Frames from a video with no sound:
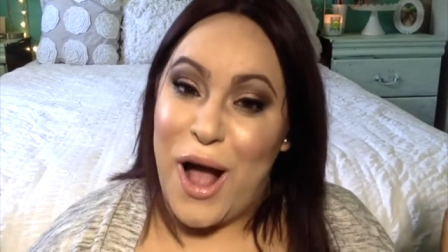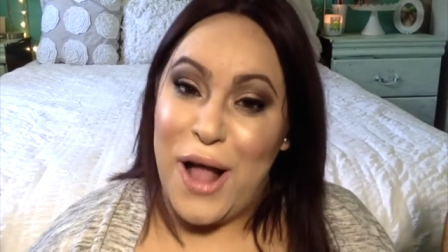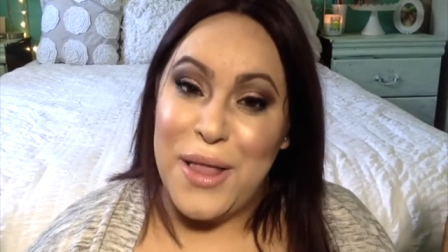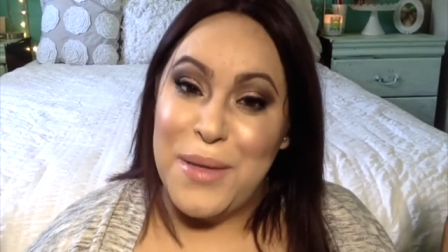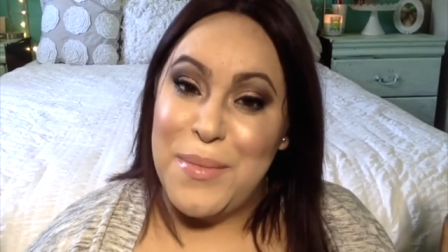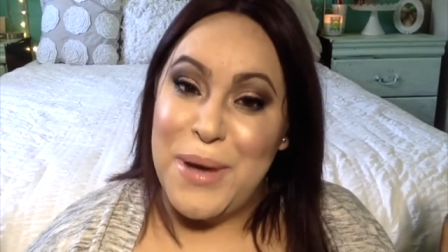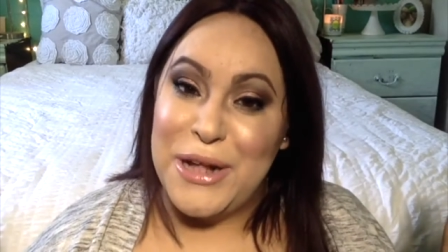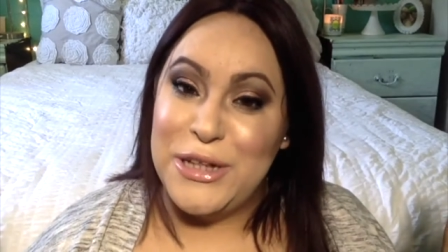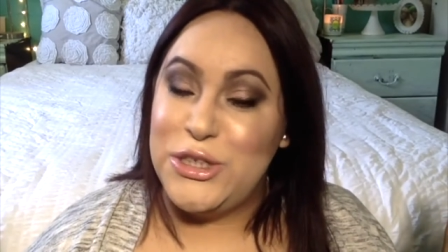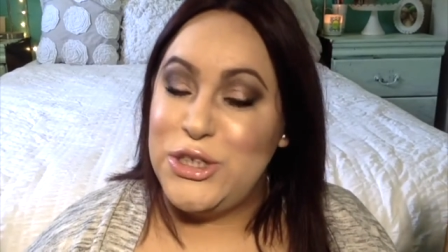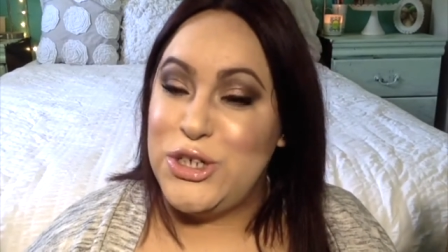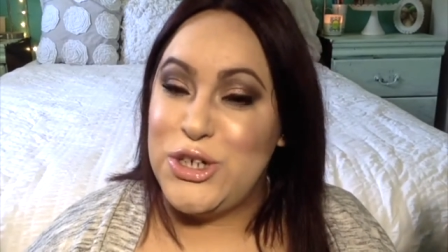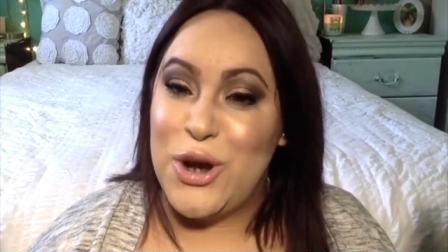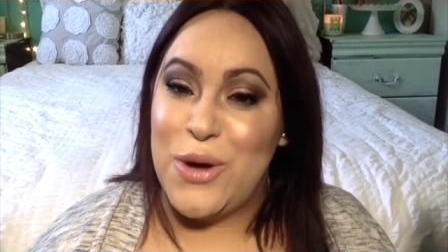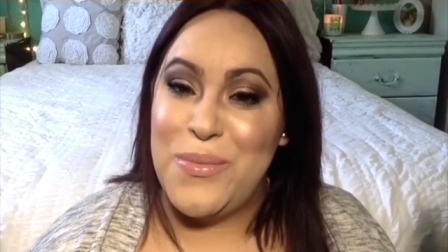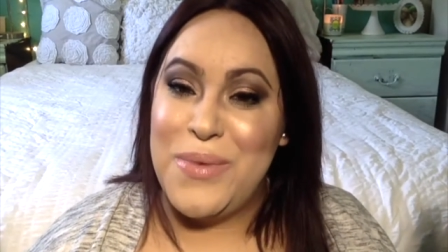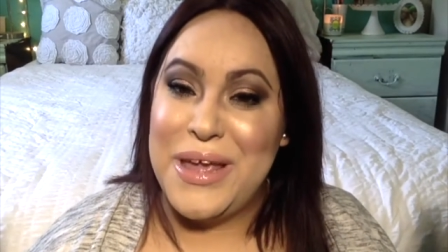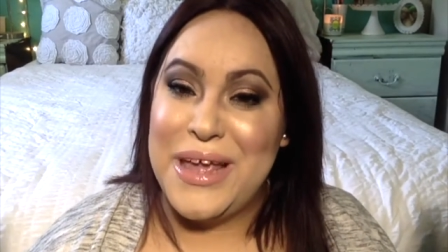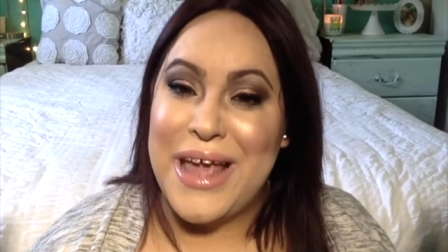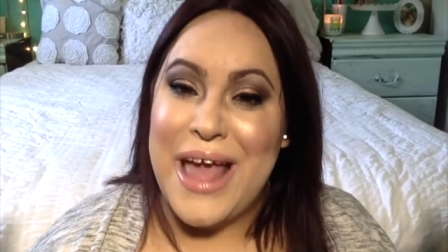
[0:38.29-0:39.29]
all about
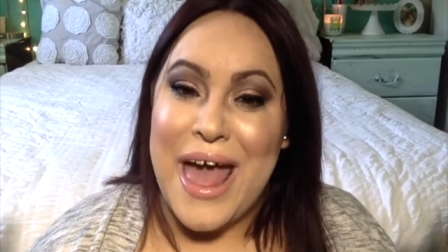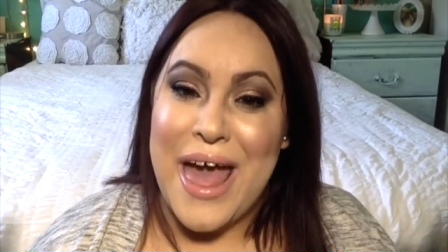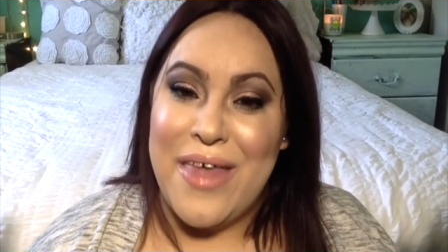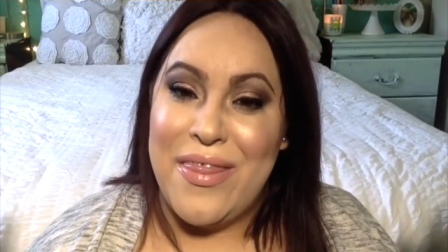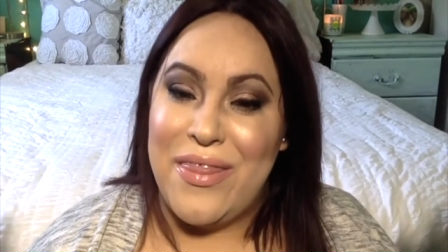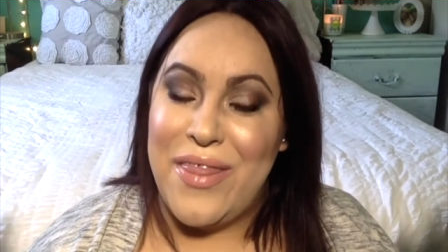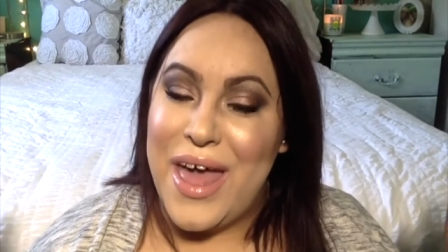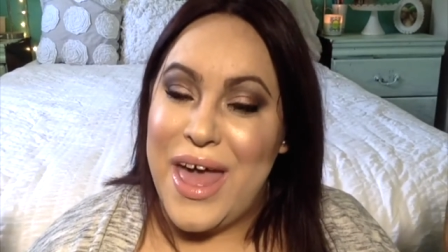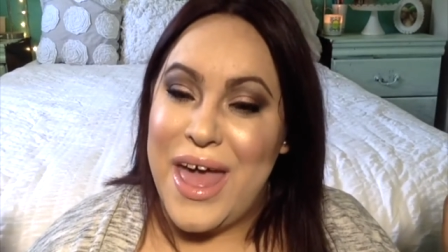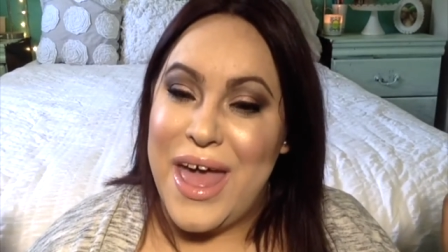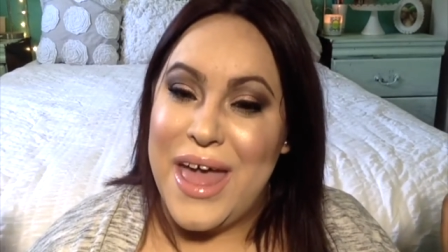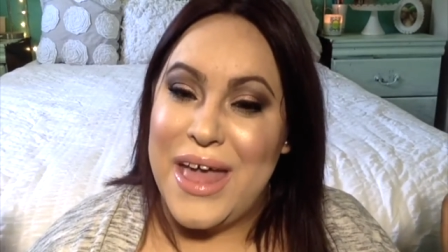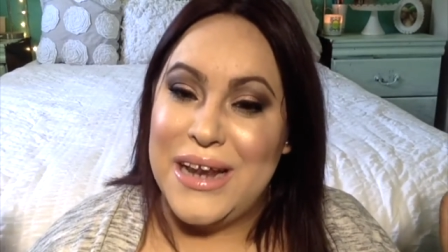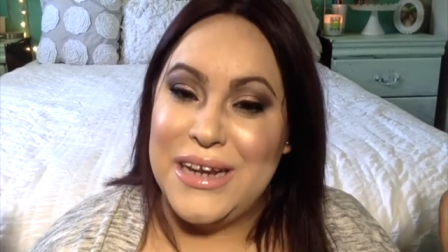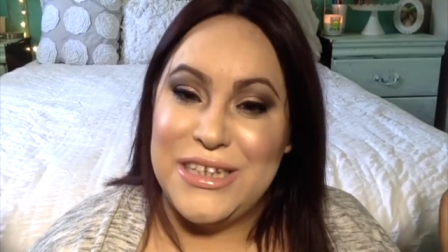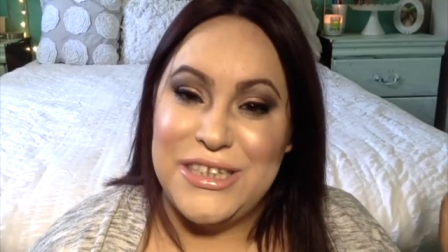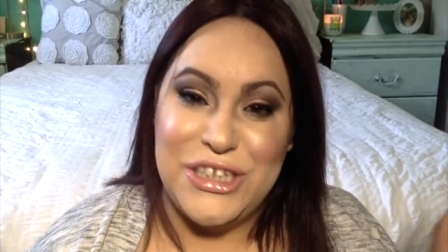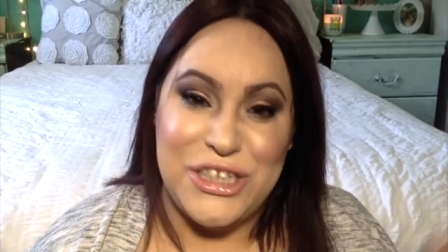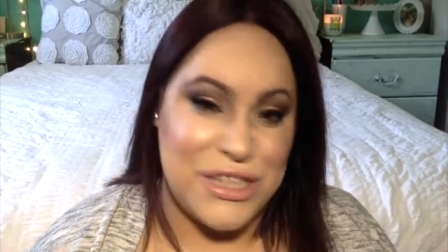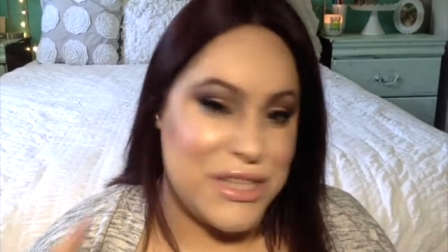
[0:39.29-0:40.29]
strobing,
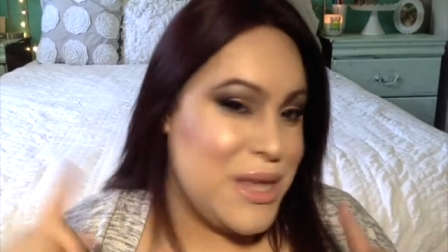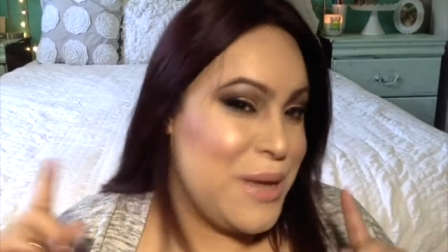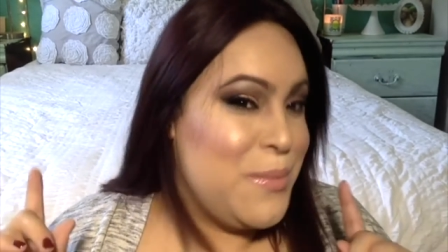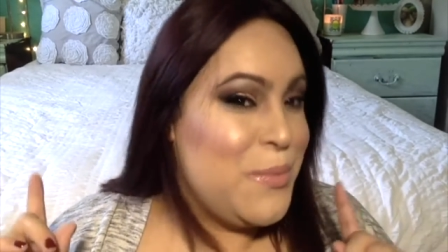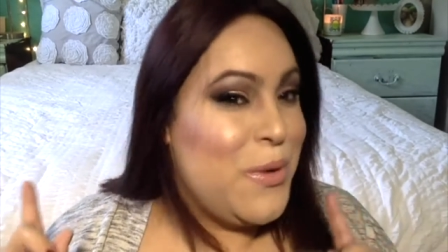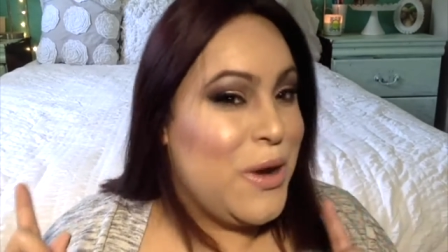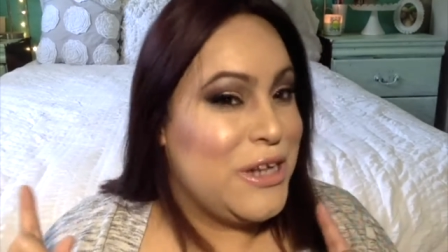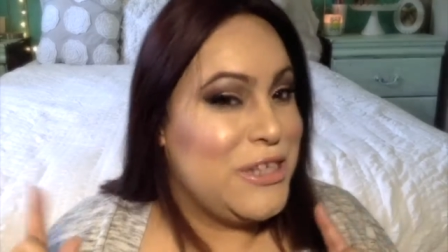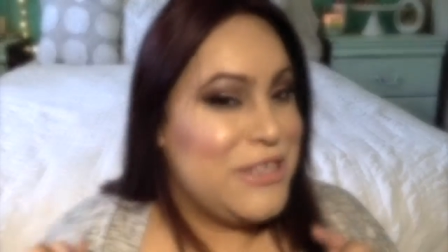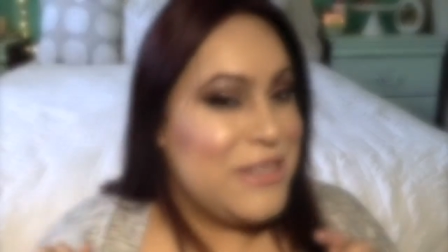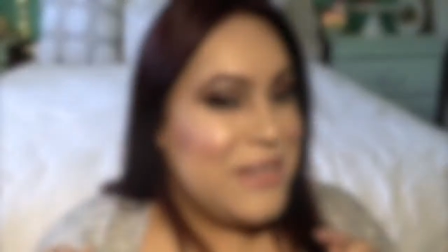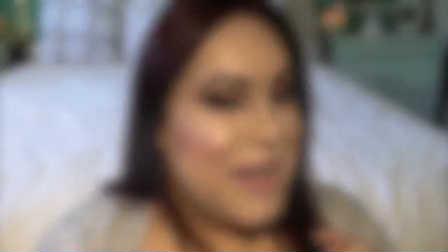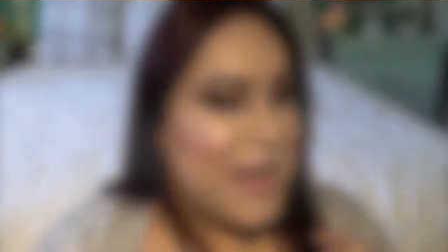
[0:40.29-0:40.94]
then just keep watching,